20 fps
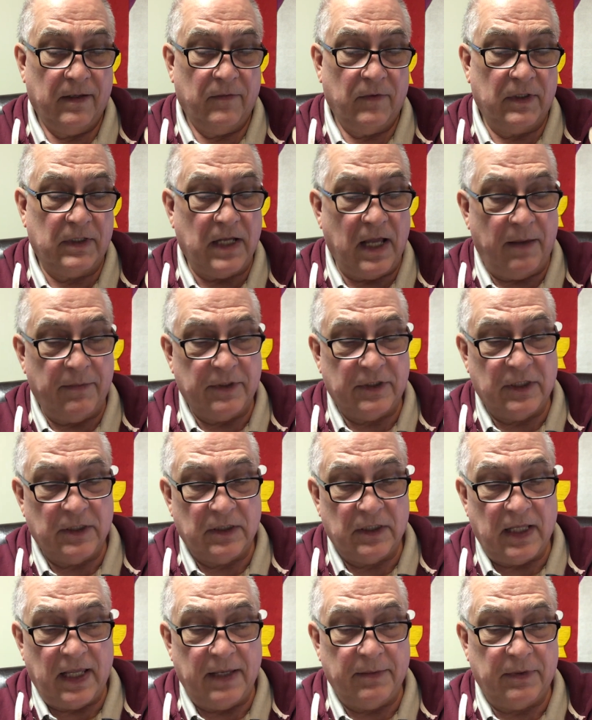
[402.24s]
Well, Thomas
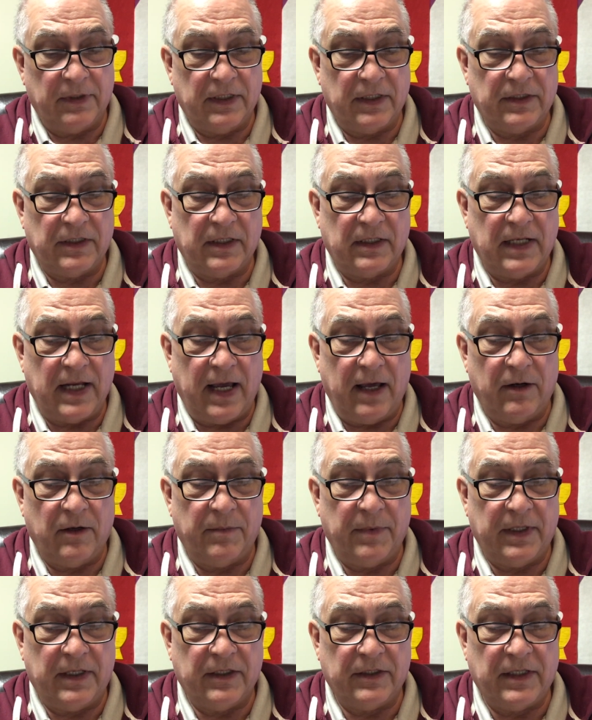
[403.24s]
is labeled as the doubter
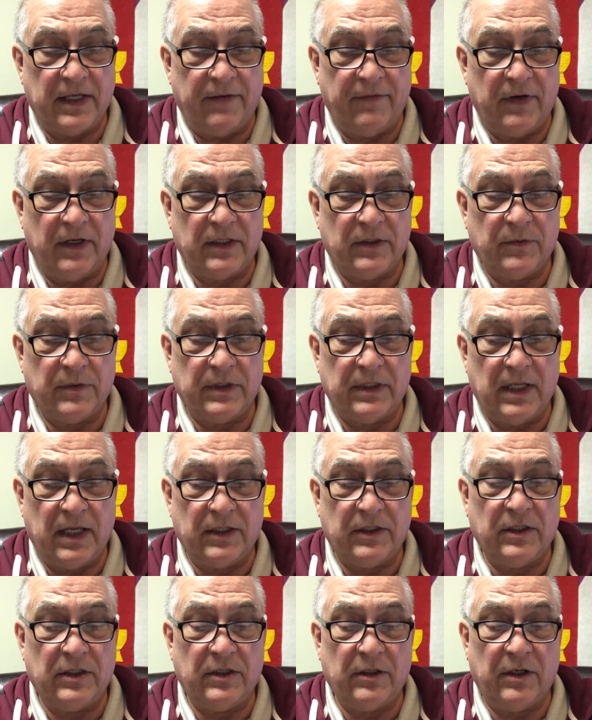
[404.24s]
because evidence was
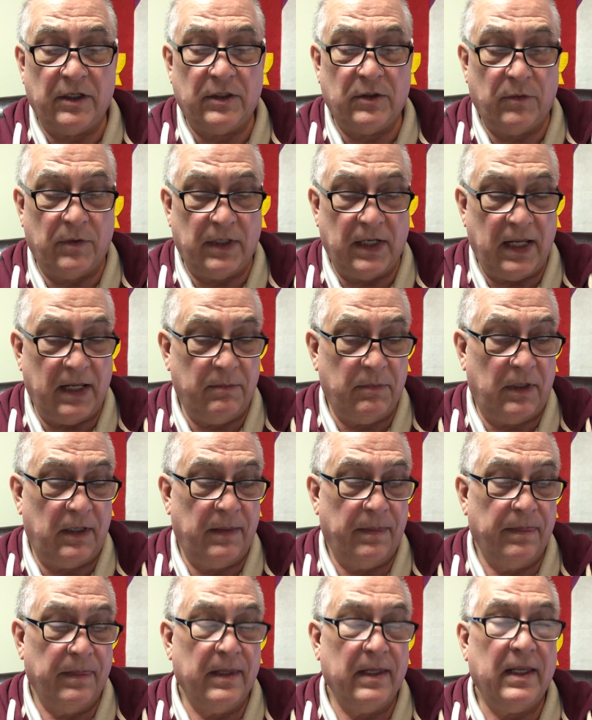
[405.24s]
necessary to
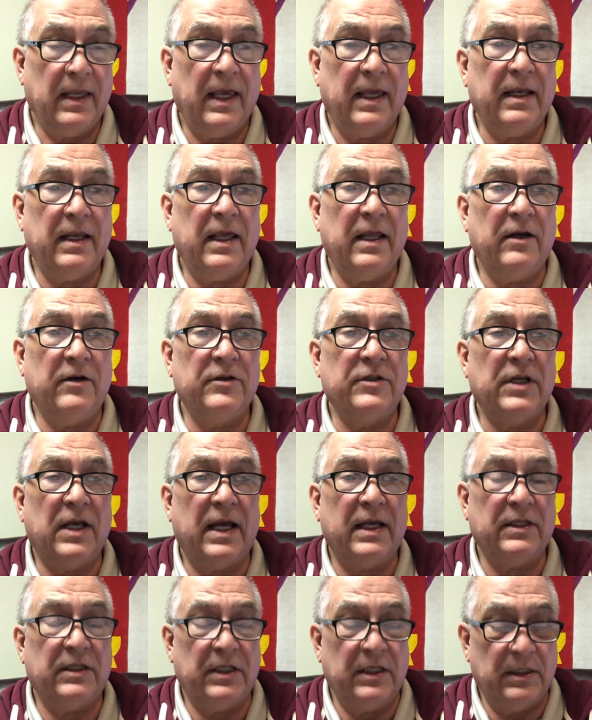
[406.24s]
enable and
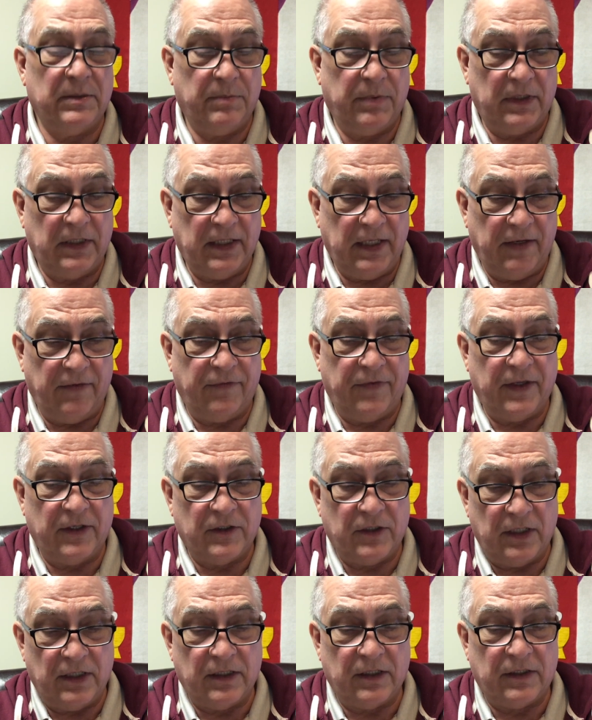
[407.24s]
energize his belief
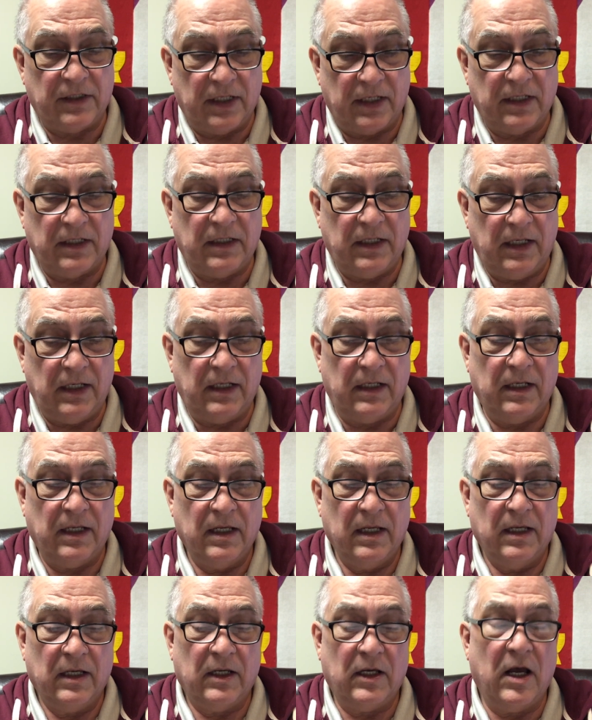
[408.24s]
that Jesus had indeed
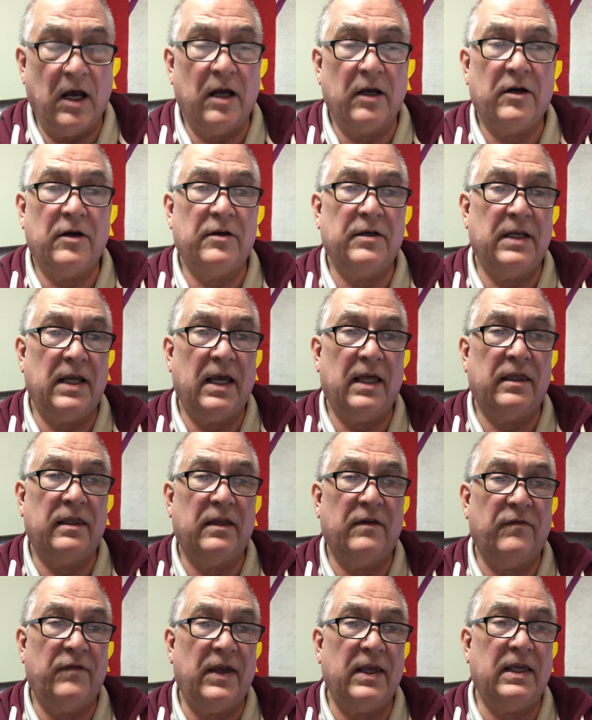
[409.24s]
Conquered death
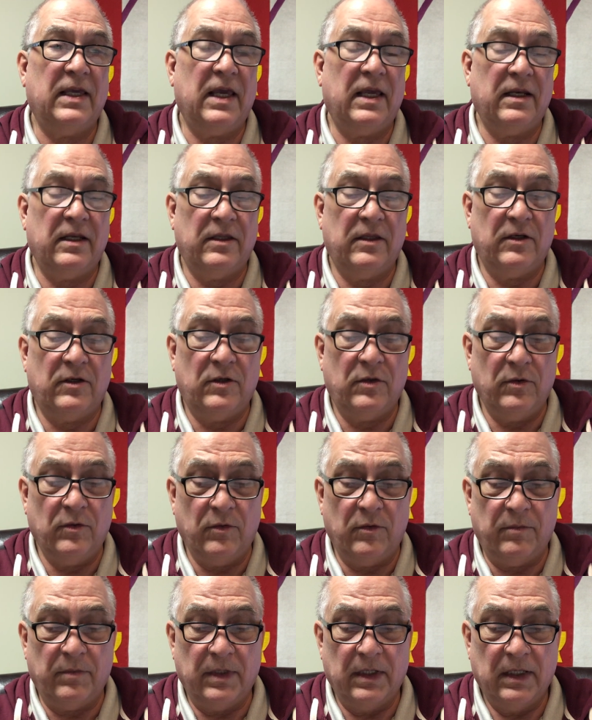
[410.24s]
and vacated the
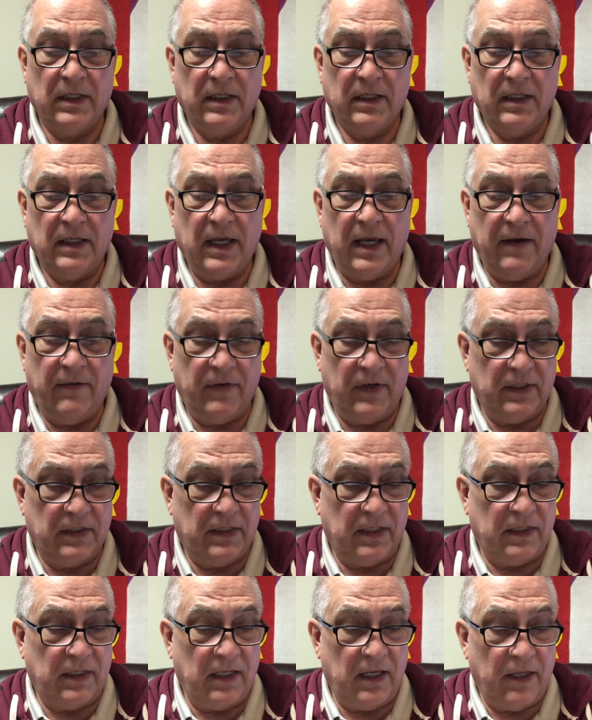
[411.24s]
tomb.
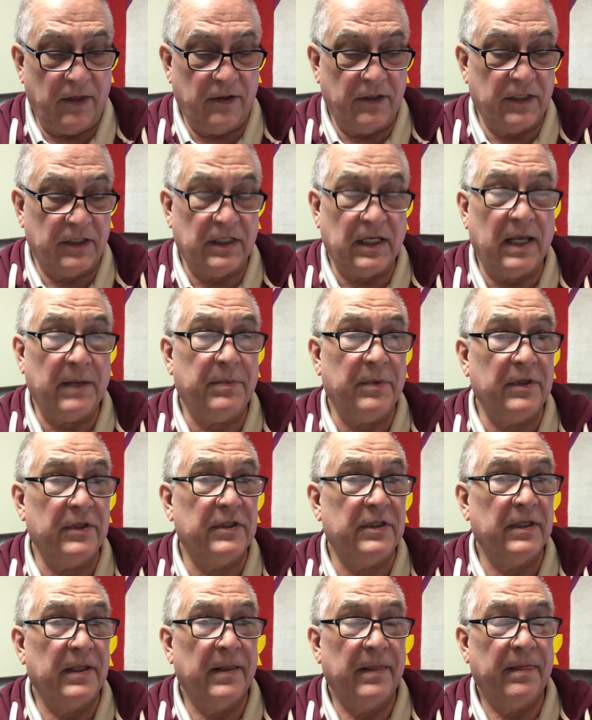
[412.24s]
Evidence that the other
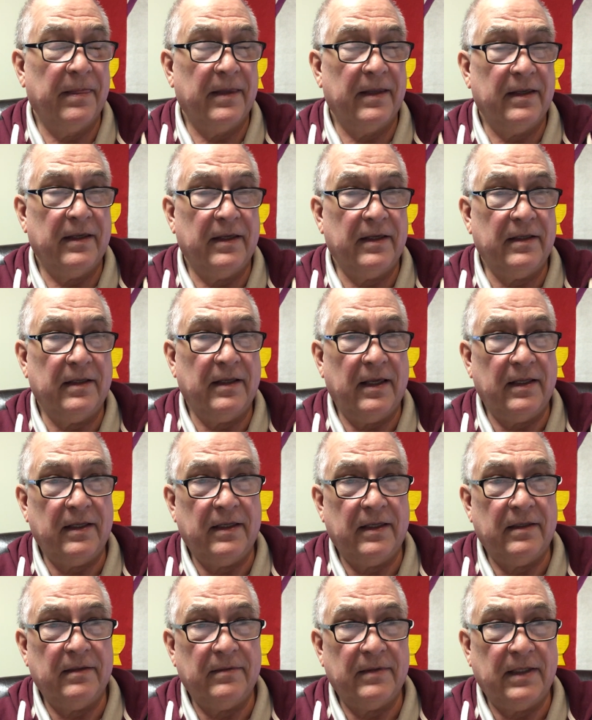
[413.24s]
disciples, eh,
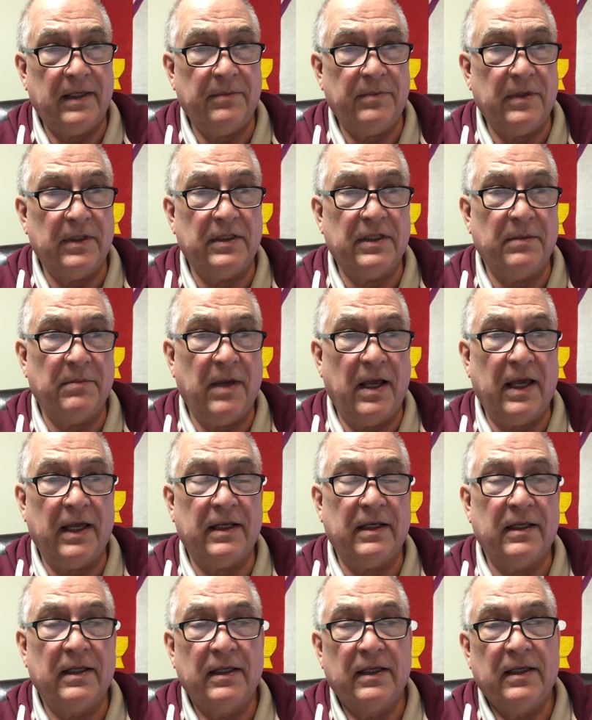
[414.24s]
keep this in
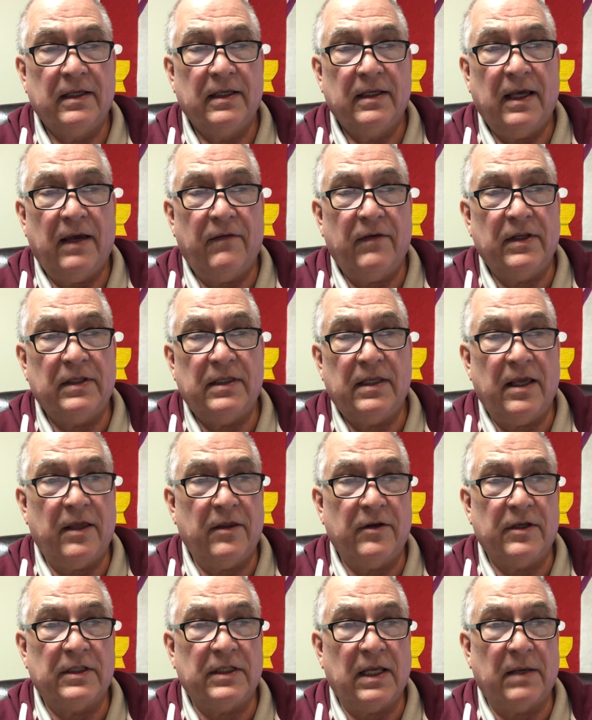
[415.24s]
mind, evidence the
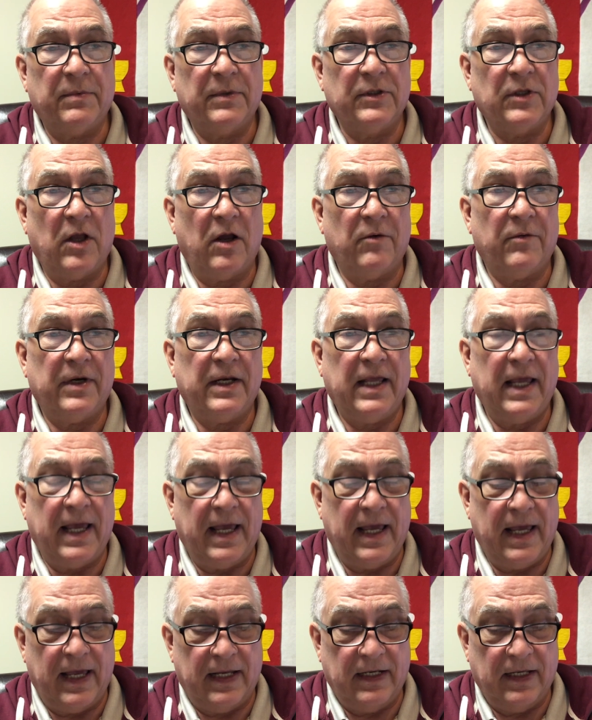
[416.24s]
other disciples already
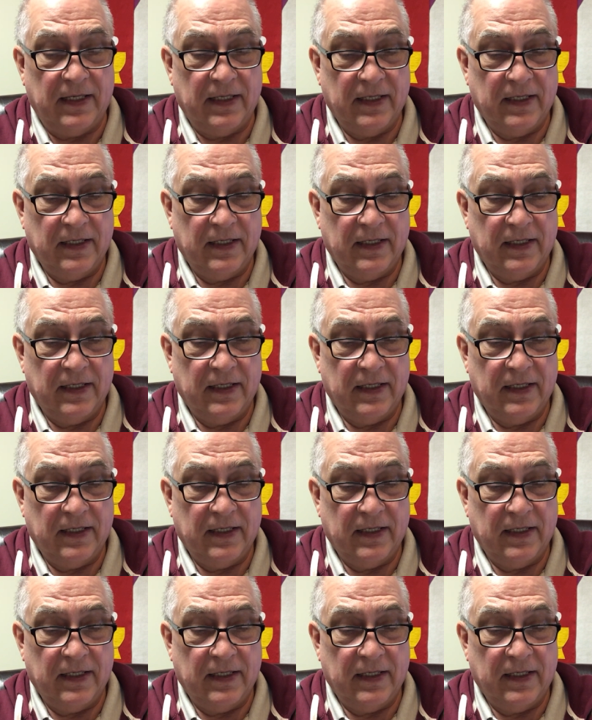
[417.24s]
had.